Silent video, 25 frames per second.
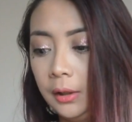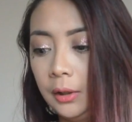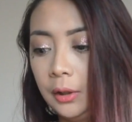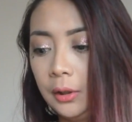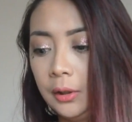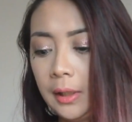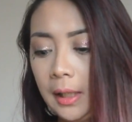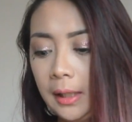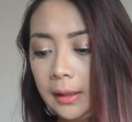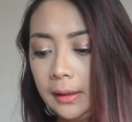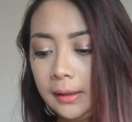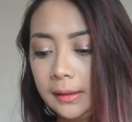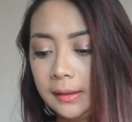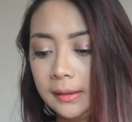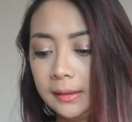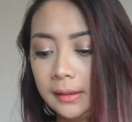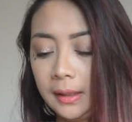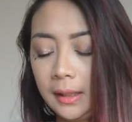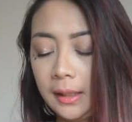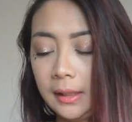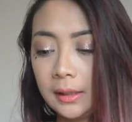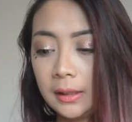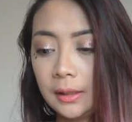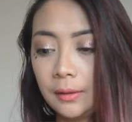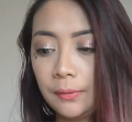United
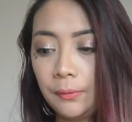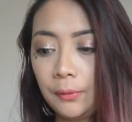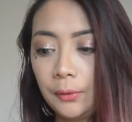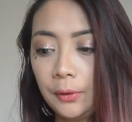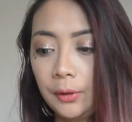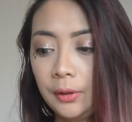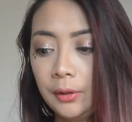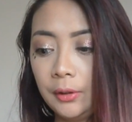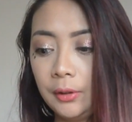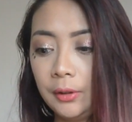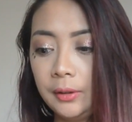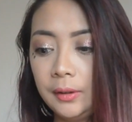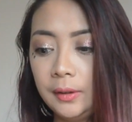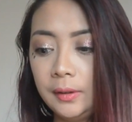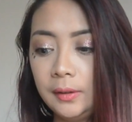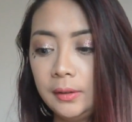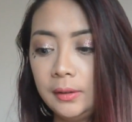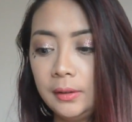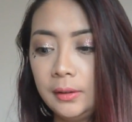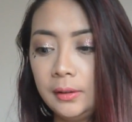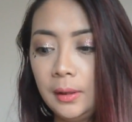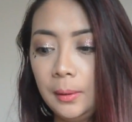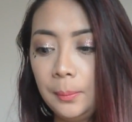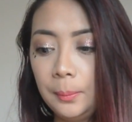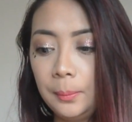States for
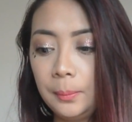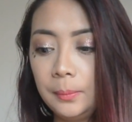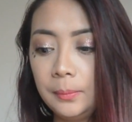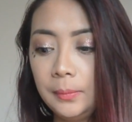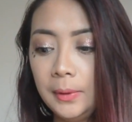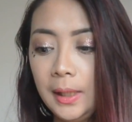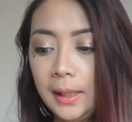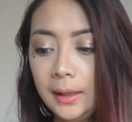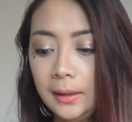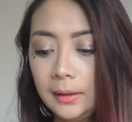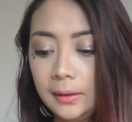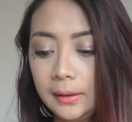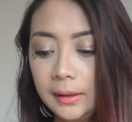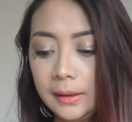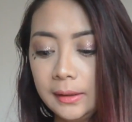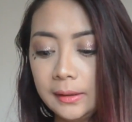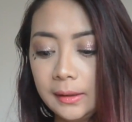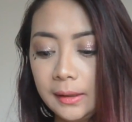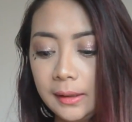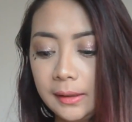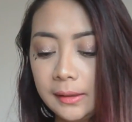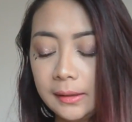the necklace.